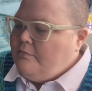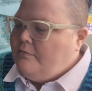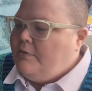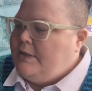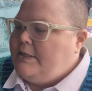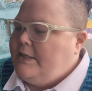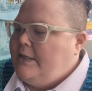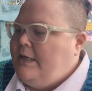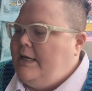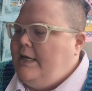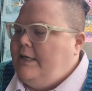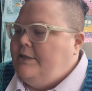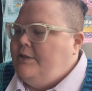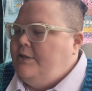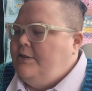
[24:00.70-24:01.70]
Recently,
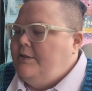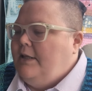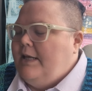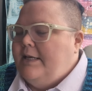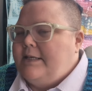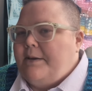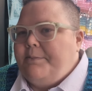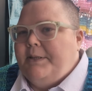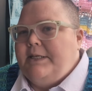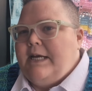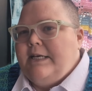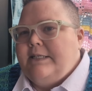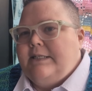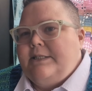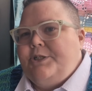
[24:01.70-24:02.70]
it's the last couple of
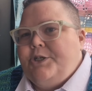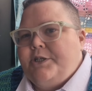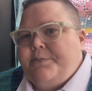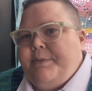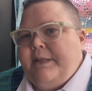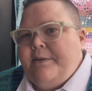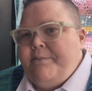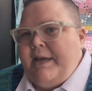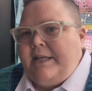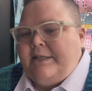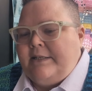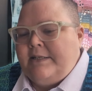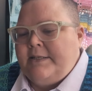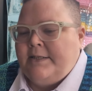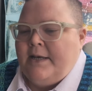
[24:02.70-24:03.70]
days, it's just been the
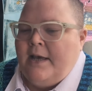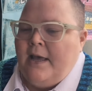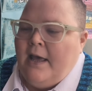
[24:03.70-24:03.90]
mittens.